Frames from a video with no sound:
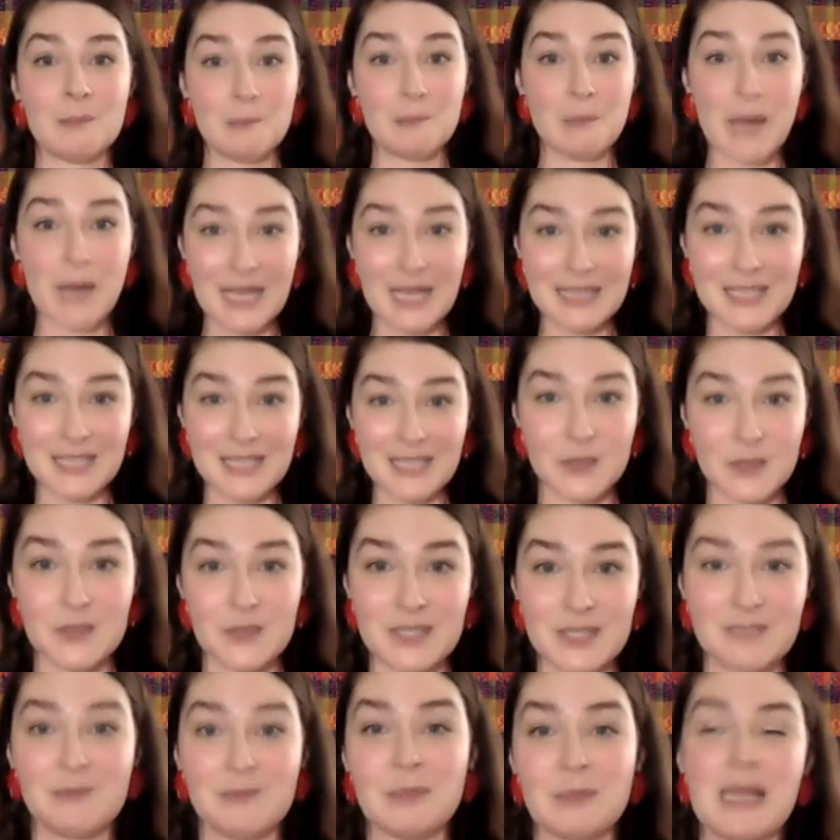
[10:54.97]
by the
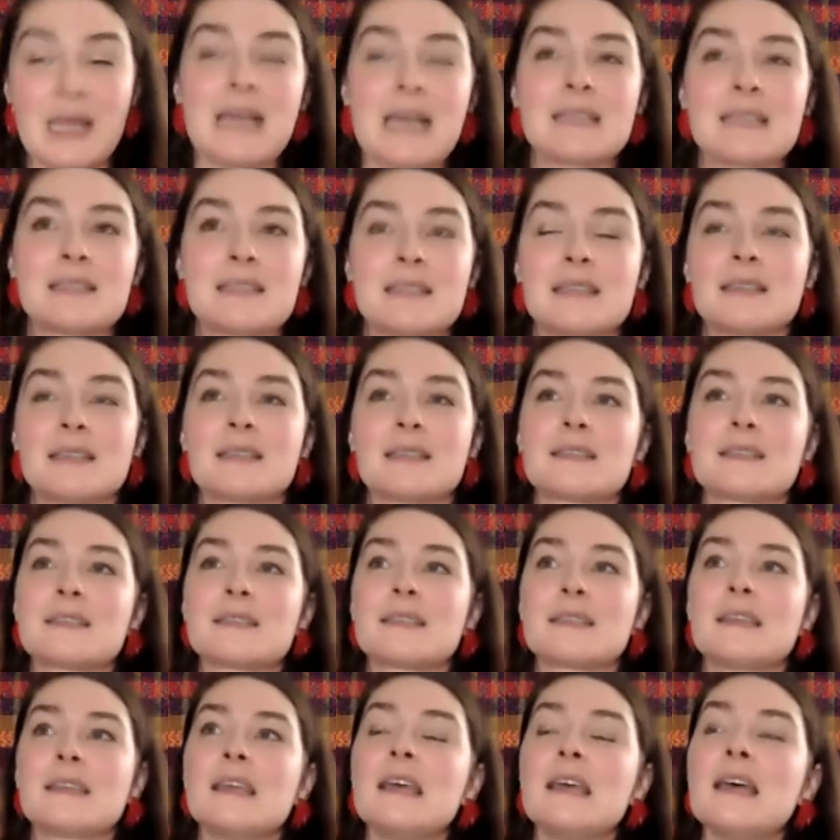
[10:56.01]
use of plastics.
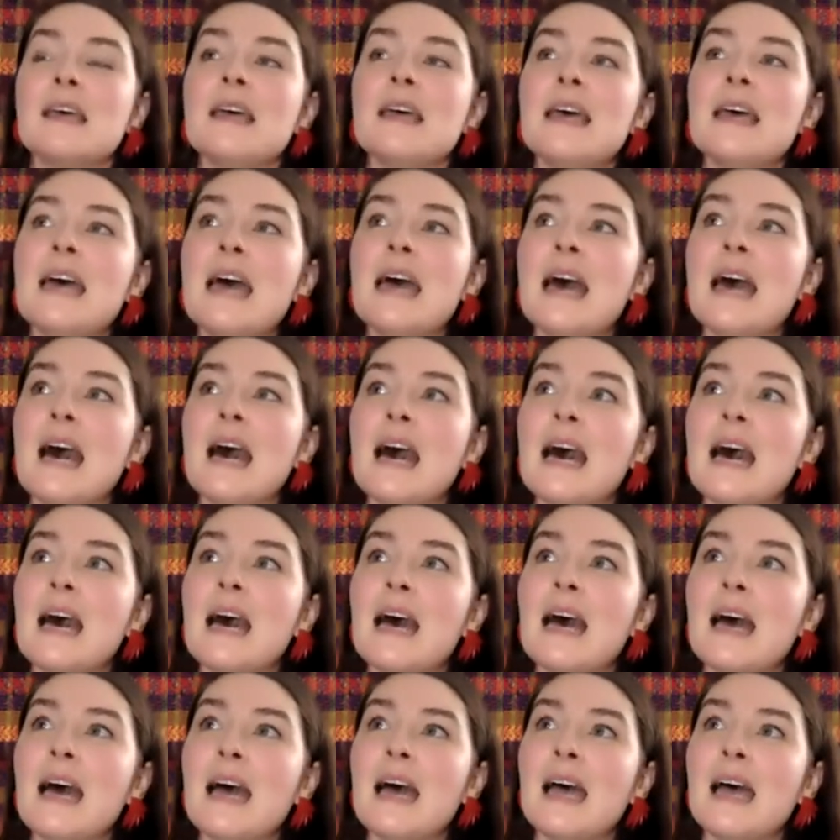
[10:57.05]

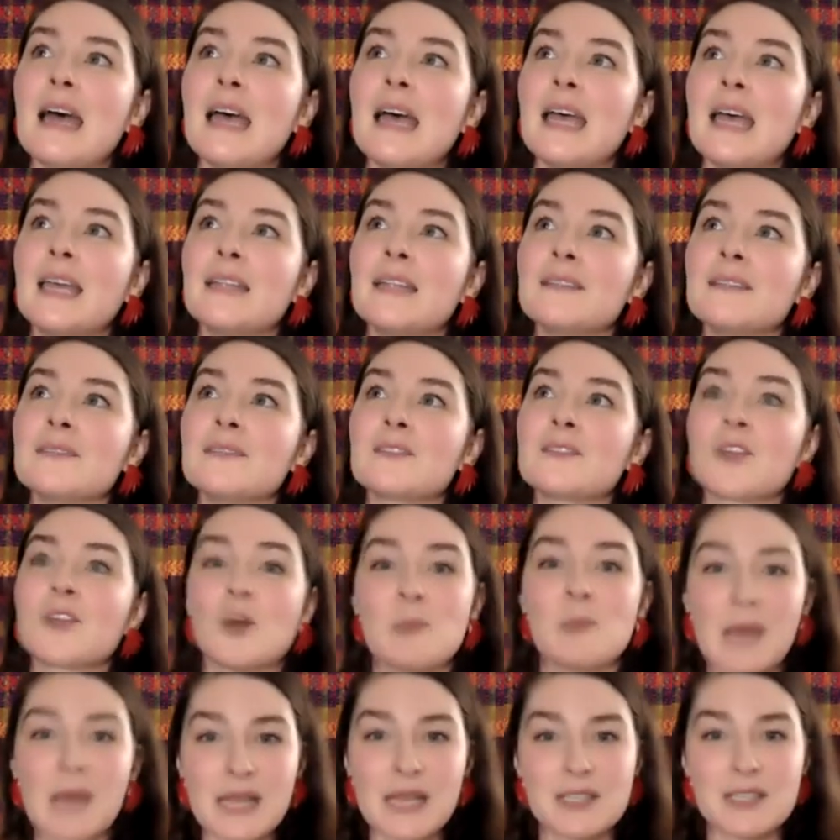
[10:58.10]
And go
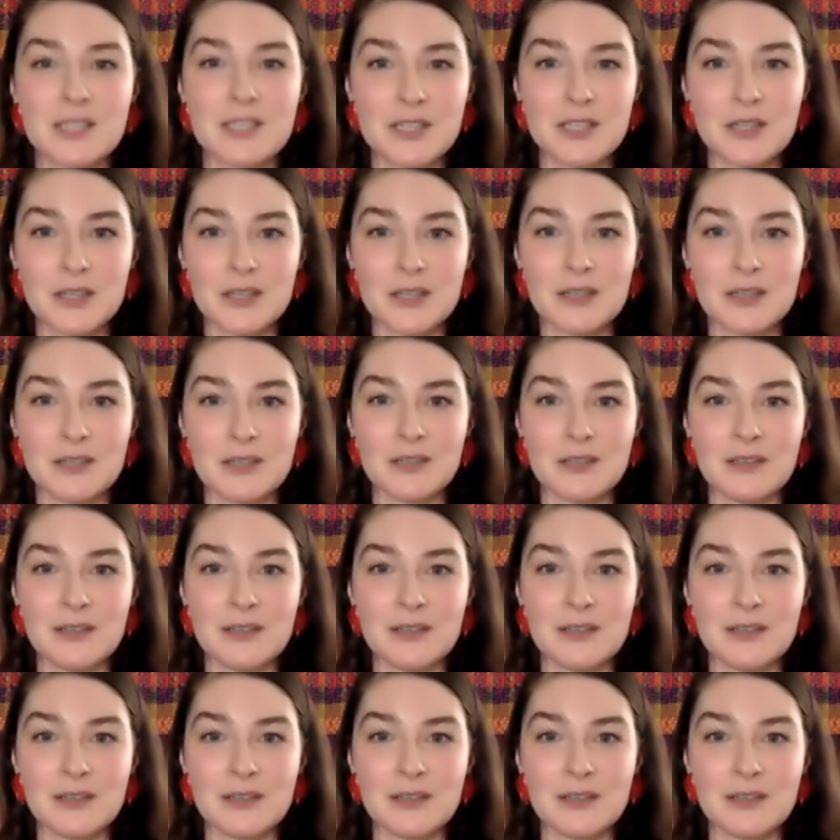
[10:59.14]
back to your